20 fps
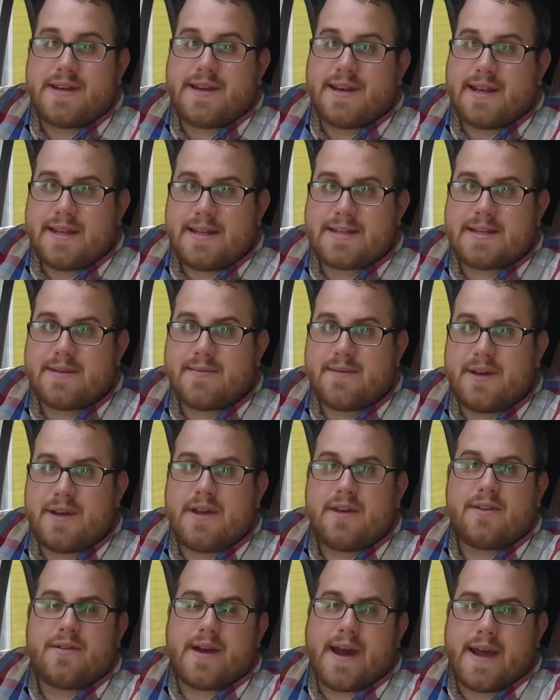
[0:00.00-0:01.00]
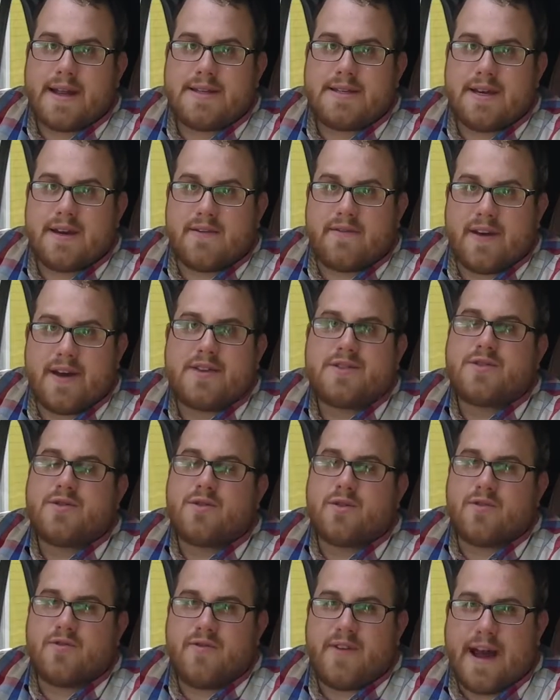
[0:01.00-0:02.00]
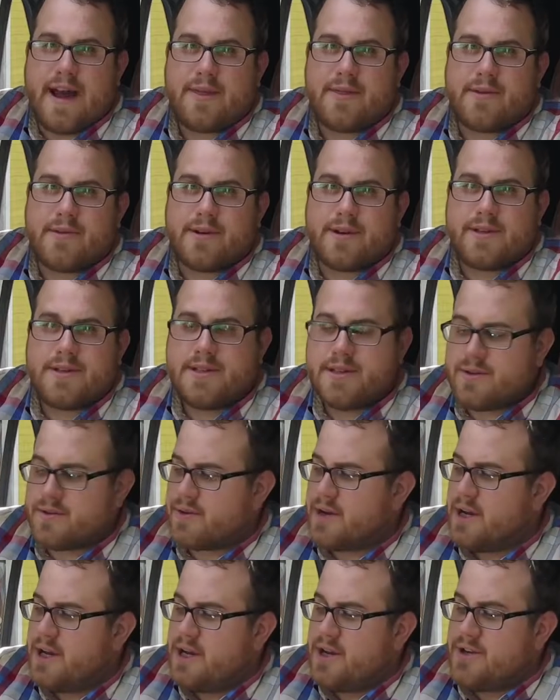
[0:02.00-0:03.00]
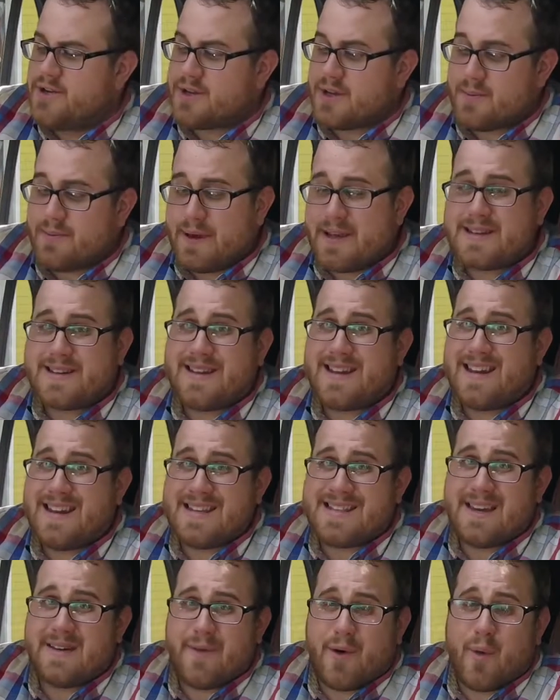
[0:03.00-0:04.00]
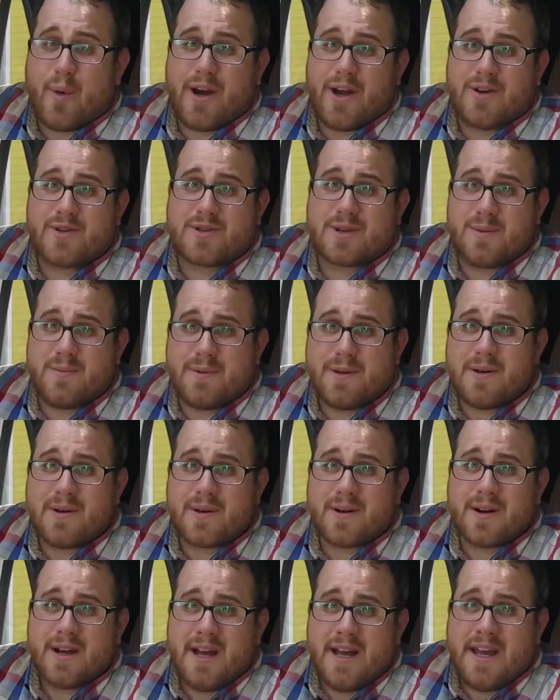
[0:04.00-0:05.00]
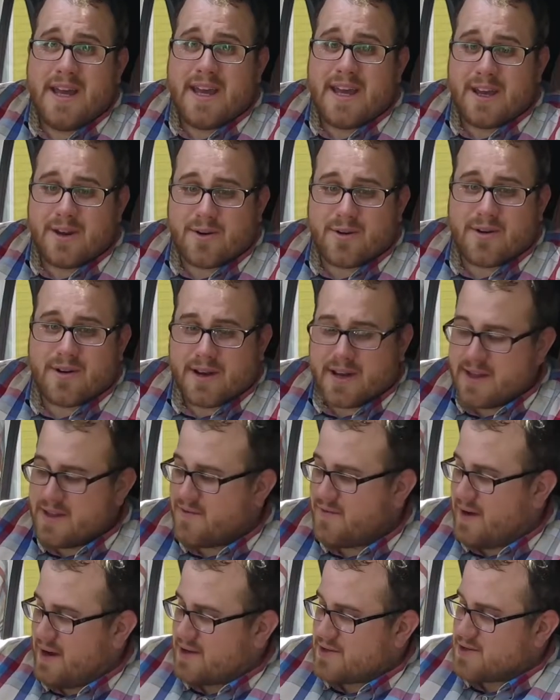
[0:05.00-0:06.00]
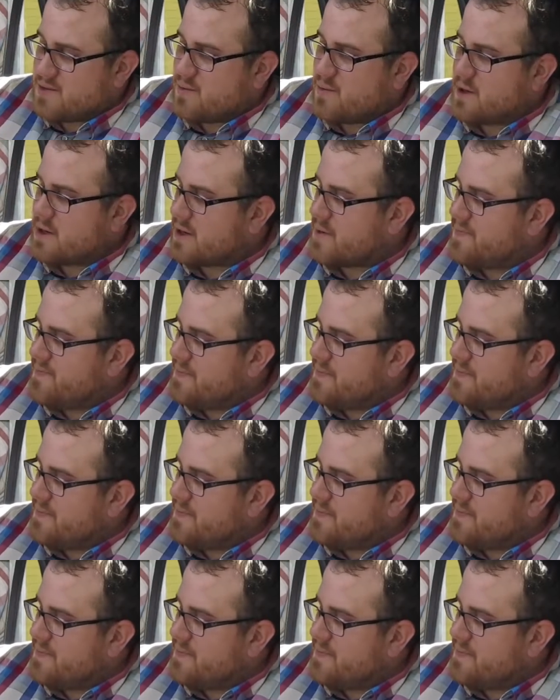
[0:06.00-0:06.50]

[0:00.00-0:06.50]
It needs to be either NTFS or Fat32. So you basically need to have a Windows computer in order to get the files to work.